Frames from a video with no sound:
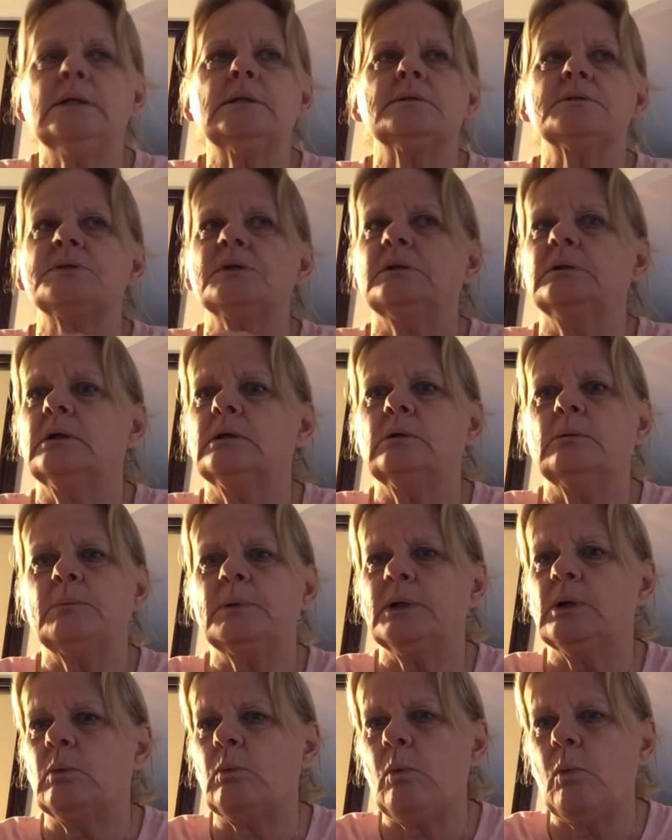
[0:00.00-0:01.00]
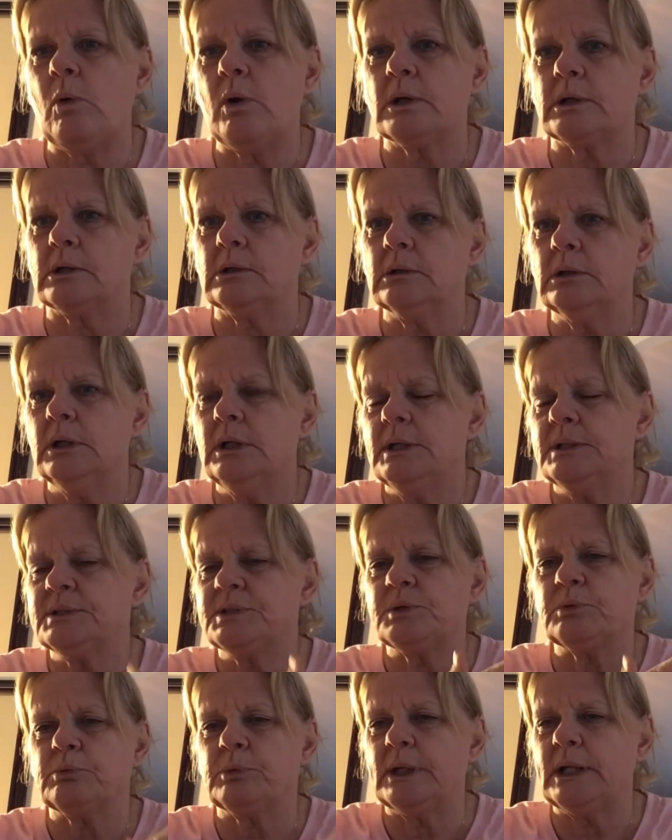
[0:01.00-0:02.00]
is a little bit of water to
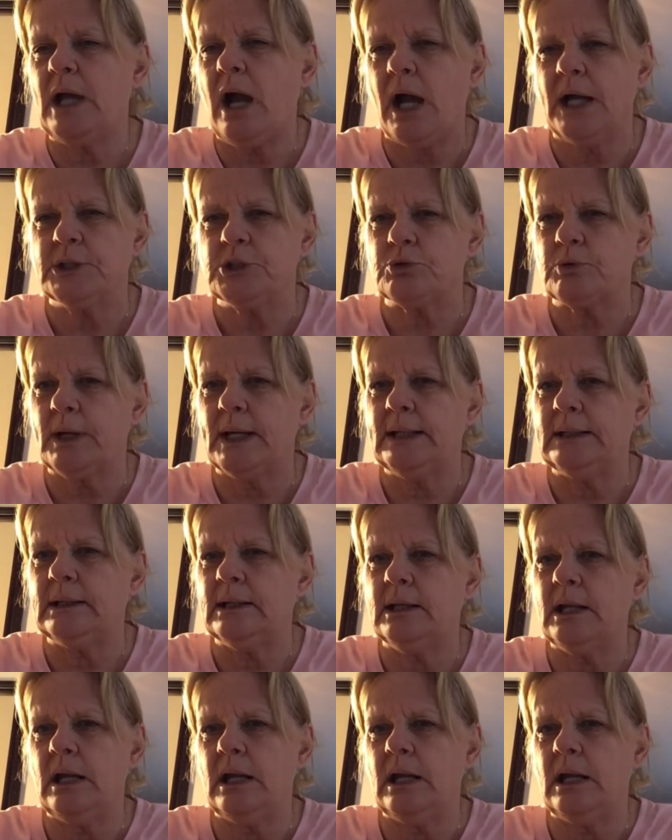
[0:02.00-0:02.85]
rehydrate it,